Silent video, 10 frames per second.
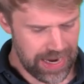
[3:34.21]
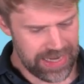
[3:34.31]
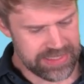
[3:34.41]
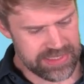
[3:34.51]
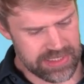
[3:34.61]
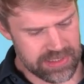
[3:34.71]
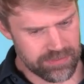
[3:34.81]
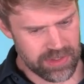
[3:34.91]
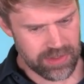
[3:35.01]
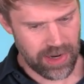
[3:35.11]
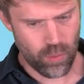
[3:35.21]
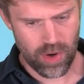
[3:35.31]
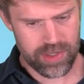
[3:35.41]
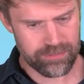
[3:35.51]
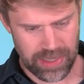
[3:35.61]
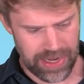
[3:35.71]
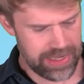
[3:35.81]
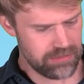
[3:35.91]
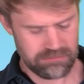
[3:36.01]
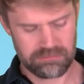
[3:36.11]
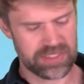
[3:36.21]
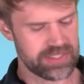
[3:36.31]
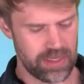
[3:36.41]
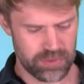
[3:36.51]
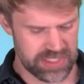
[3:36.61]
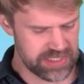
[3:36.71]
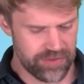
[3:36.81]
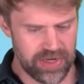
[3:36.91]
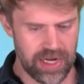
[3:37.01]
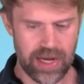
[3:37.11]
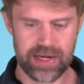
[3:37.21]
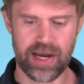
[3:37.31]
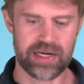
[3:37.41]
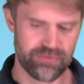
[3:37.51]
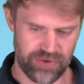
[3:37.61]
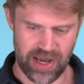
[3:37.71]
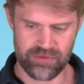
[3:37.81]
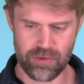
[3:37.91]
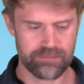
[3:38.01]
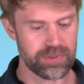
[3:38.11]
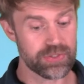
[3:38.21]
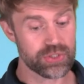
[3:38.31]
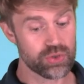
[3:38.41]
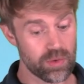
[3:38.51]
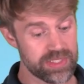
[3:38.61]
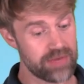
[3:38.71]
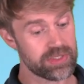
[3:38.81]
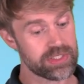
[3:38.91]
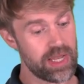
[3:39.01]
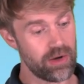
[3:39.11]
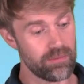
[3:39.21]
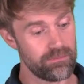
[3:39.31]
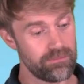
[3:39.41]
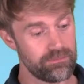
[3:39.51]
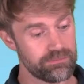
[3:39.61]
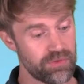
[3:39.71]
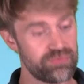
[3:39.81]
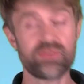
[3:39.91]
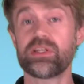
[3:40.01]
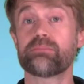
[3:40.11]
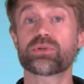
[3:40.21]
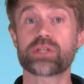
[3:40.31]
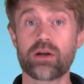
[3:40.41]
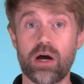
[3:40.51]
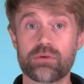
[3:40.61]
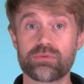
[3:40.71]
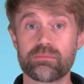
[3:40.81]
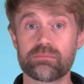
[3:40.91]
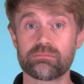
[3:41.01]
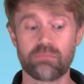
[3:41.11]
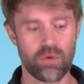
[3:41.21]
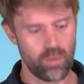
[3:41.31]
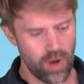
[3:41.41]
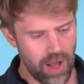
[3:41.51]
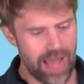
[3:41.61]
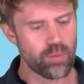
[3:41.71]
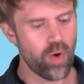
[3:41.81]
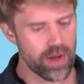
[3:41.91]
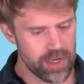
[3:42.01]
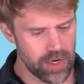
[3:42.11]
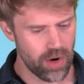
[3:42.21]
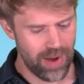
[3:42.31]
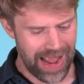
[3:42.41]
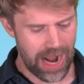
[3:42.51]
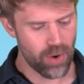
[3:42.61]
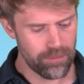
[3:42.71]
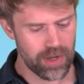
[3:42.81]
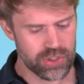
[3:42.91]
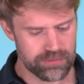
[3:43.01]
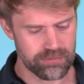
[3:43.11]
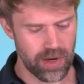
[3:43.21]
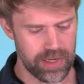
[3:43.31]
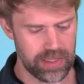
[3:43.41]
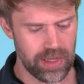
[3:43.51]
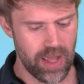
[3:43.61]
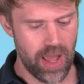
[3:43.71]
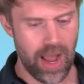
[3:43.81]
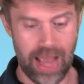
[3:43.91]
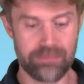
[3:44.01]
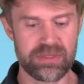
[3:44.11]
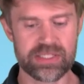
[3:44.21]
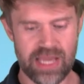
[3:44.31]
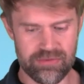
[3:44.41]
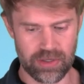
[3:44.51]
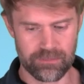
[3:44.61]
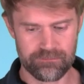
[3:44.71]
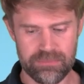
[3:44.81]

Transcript: I'd see something that I wanted to buy, let's say it was $79.95, but the store was having a sale, 15% off. Well, I'd want to know how much money I'd be saving.